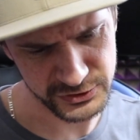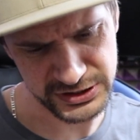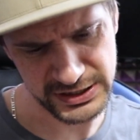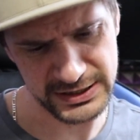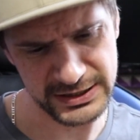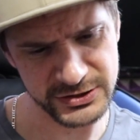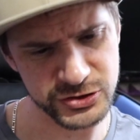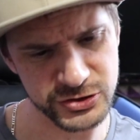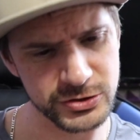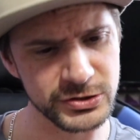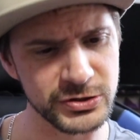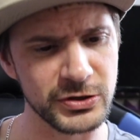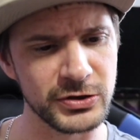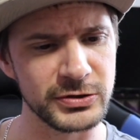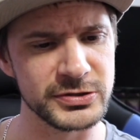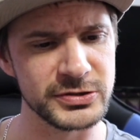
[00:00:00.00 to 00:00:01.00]
$10 extra,
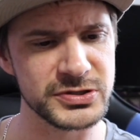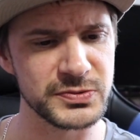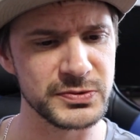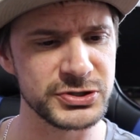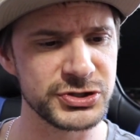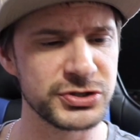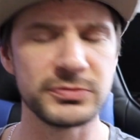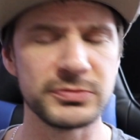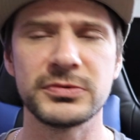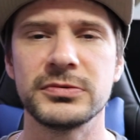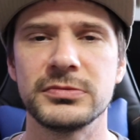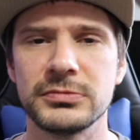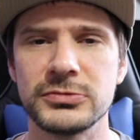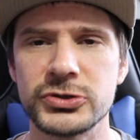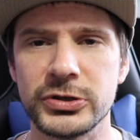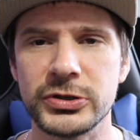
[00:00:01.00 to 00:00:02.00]
which
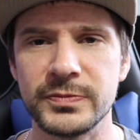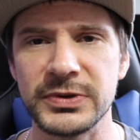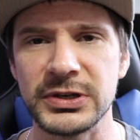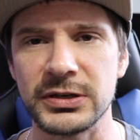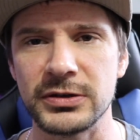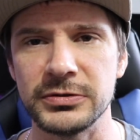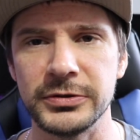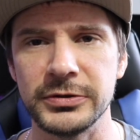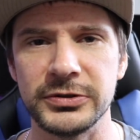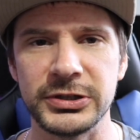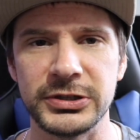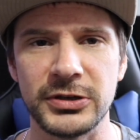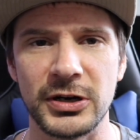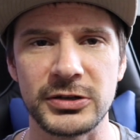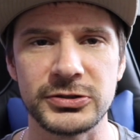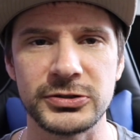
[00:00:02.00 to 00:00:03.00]
should be included
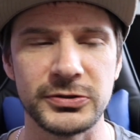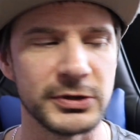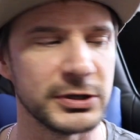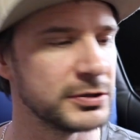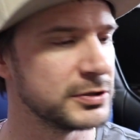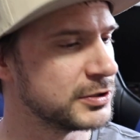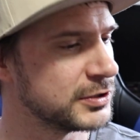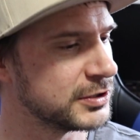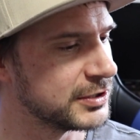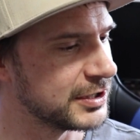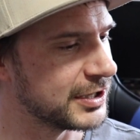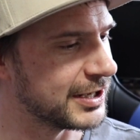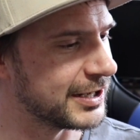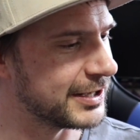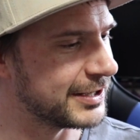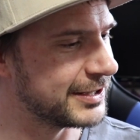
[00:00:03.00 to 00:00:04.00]
Noctua,
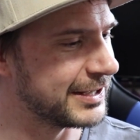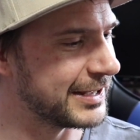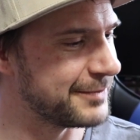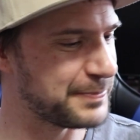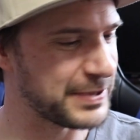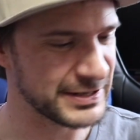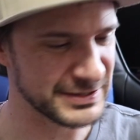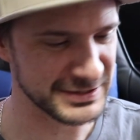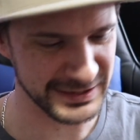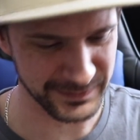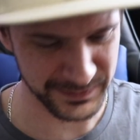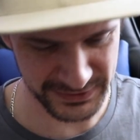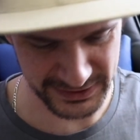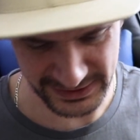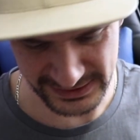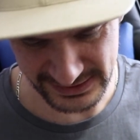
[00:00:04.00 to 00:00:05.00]
I picked up
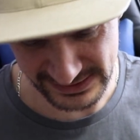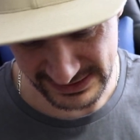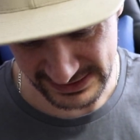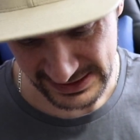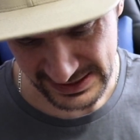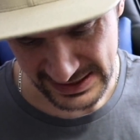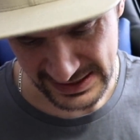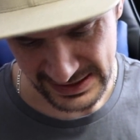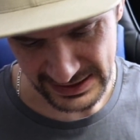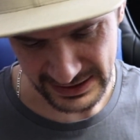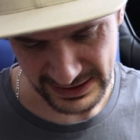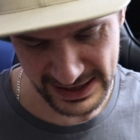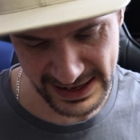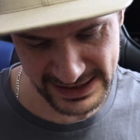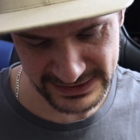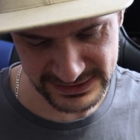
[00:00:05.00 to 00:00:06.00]
these
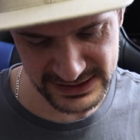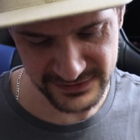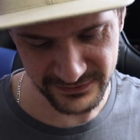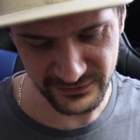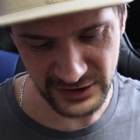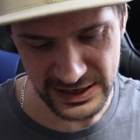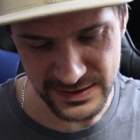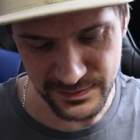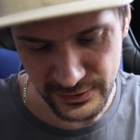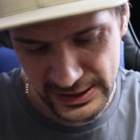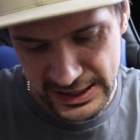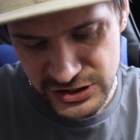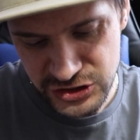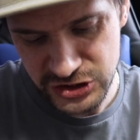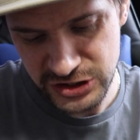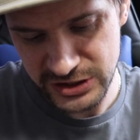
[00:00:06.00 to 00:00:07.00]

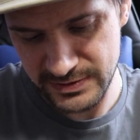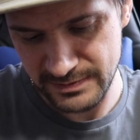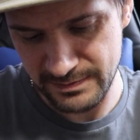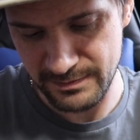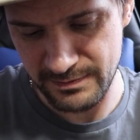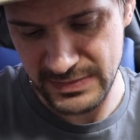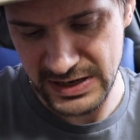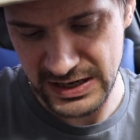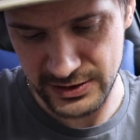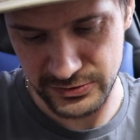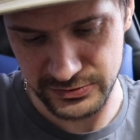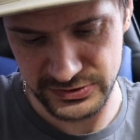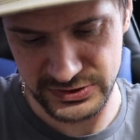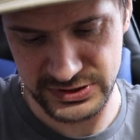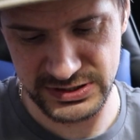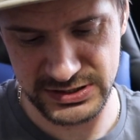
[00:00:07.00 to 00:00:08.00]
anti-vibration
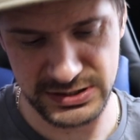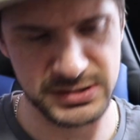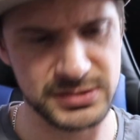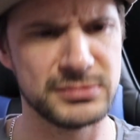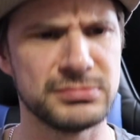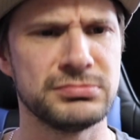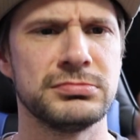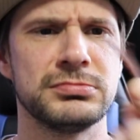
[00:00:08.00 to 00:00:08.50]
mounts.